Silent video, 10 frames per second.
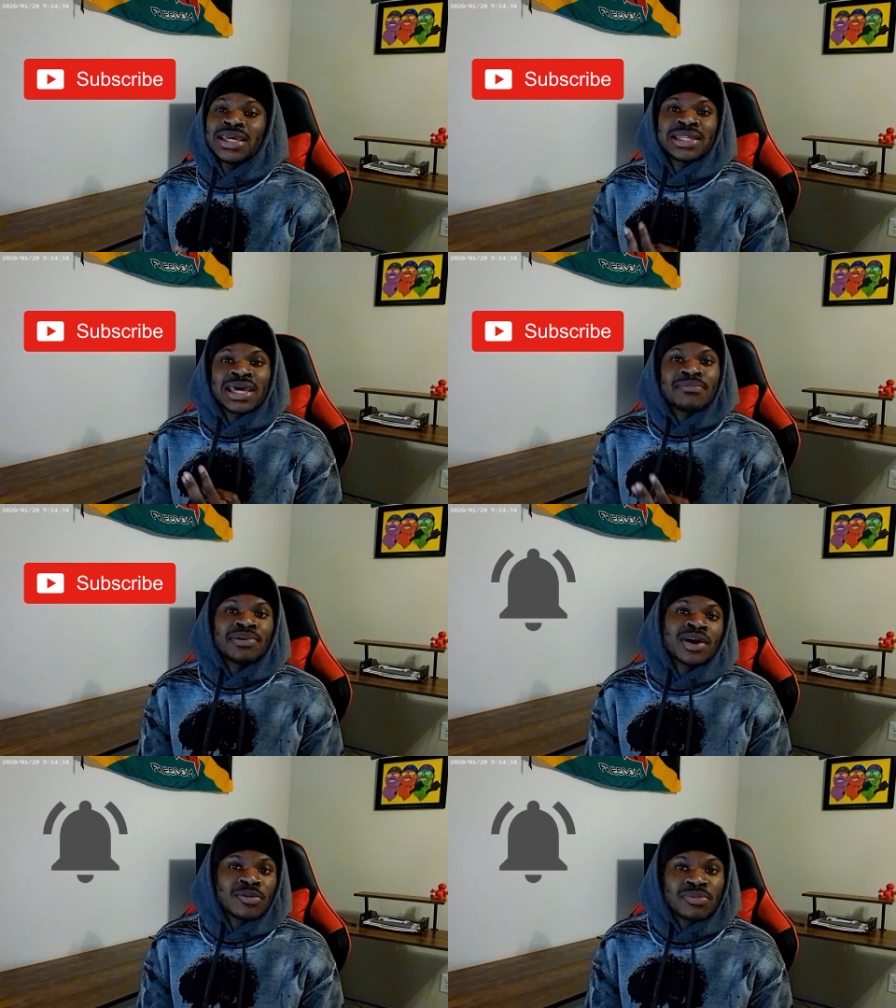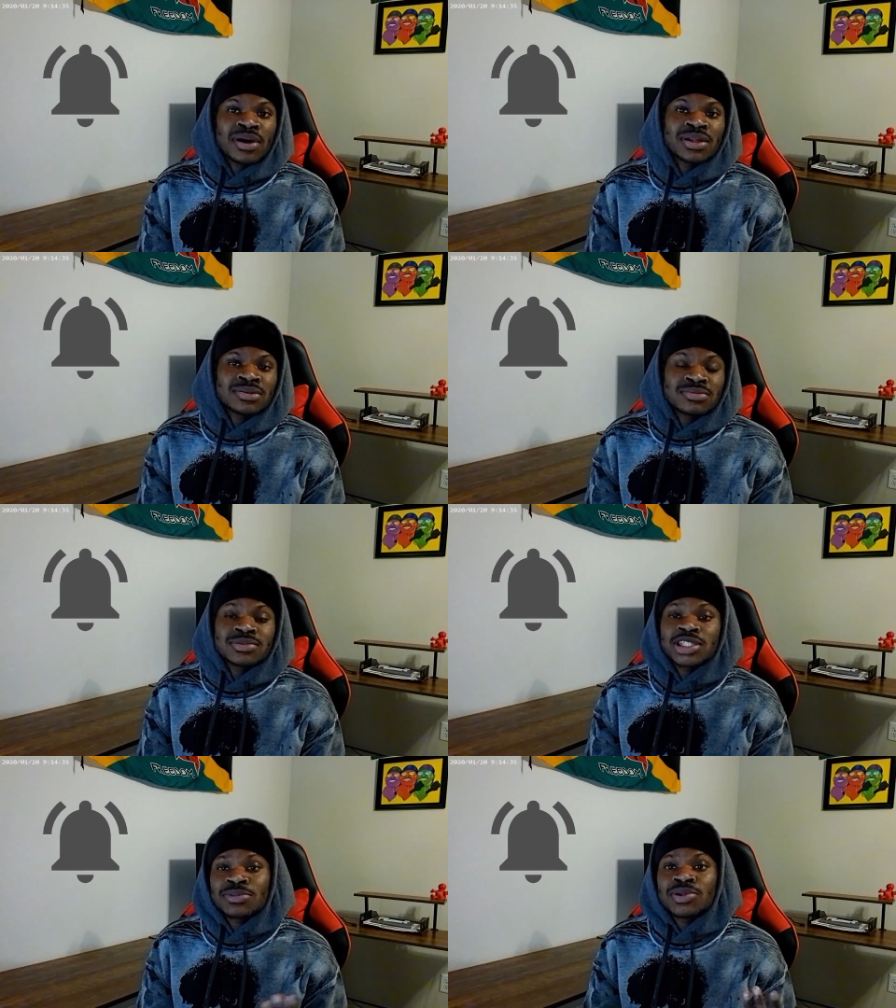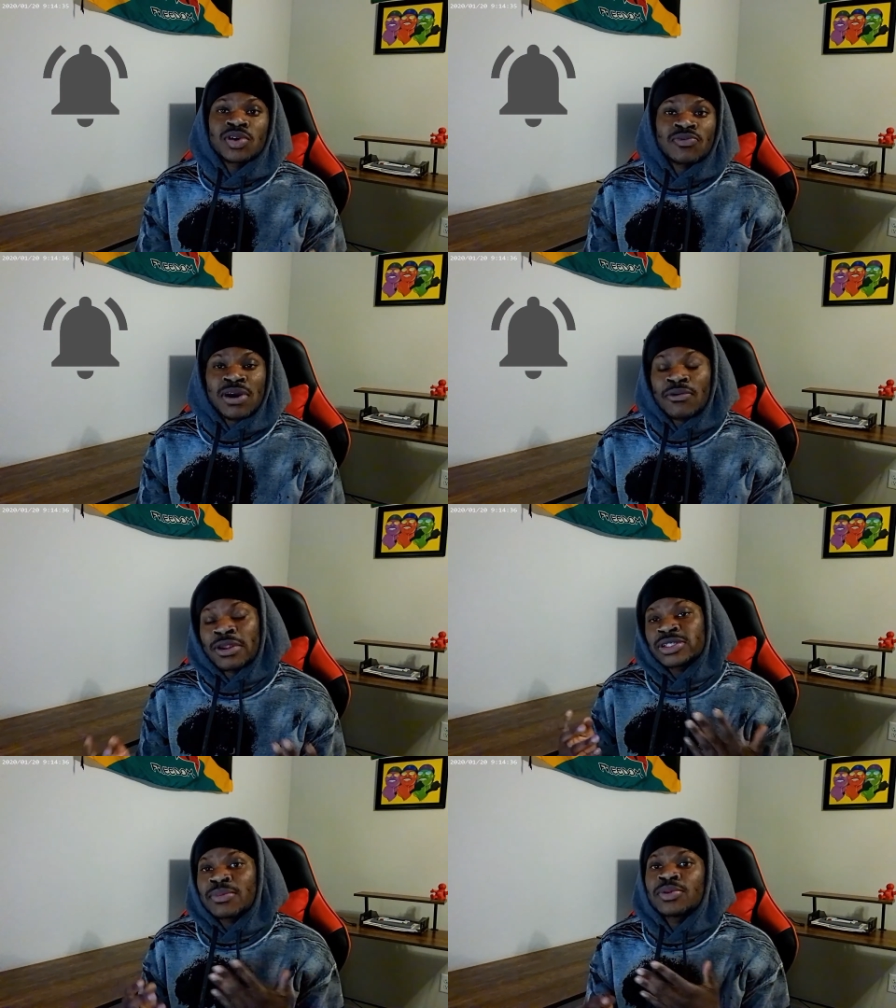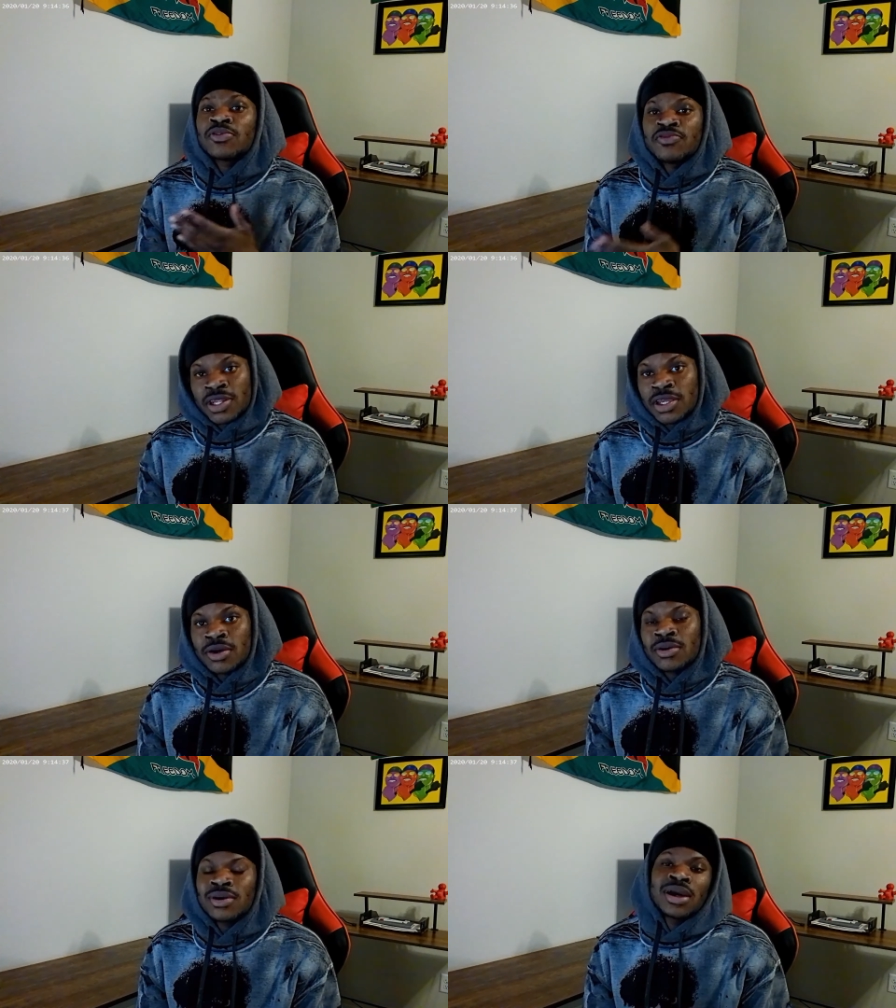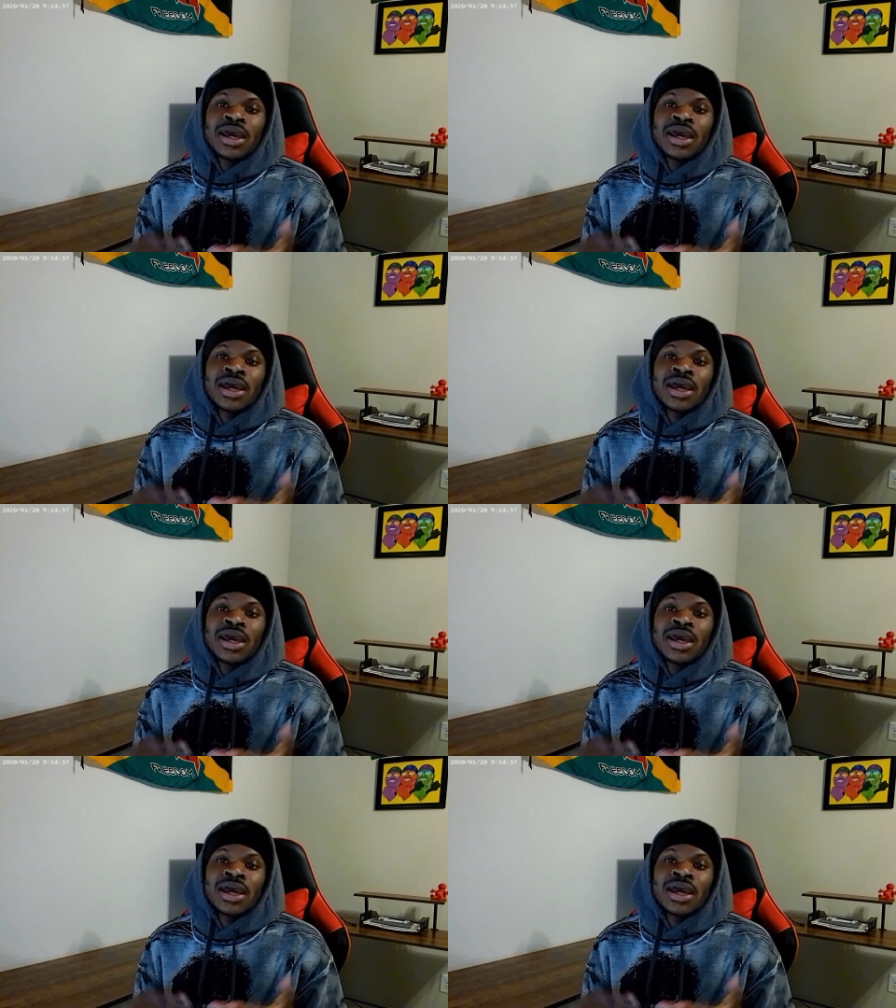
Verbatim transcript: Hit that bell button, so you be notified when I drop a new video.